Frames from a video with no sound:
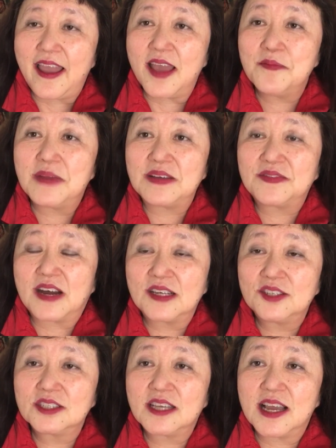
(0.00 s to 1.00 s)
And my
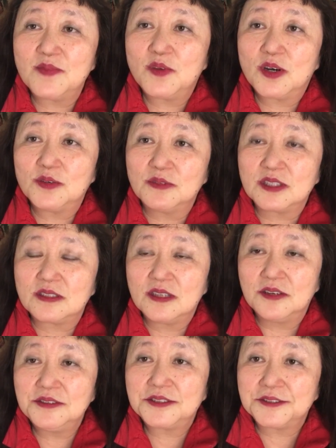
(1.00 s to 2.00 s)
father came home with
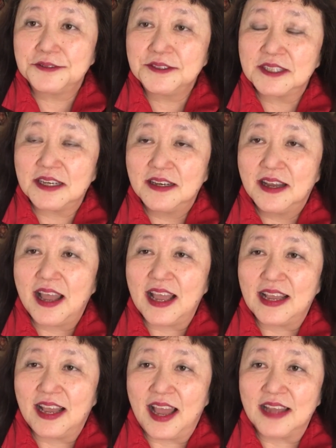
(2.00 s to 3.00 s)
no suit,
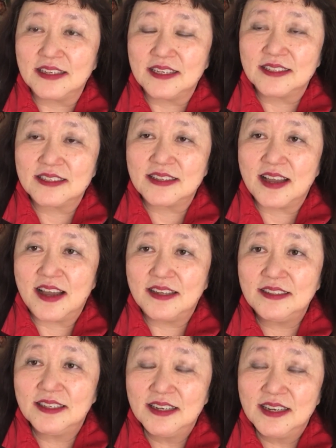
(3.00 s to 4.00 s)
and
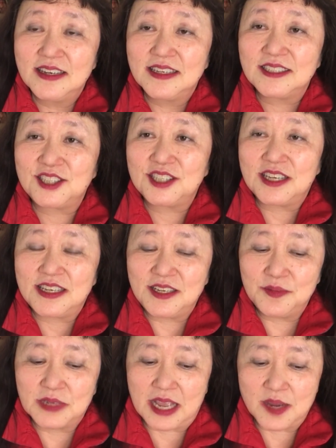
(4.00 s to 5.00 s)
instead, he
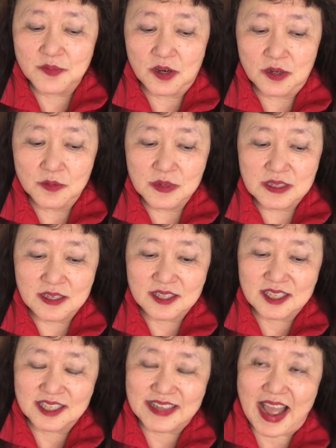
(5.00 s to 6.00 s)
came home with a
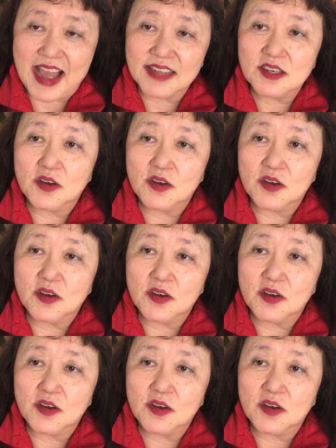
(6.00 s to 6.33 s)
stack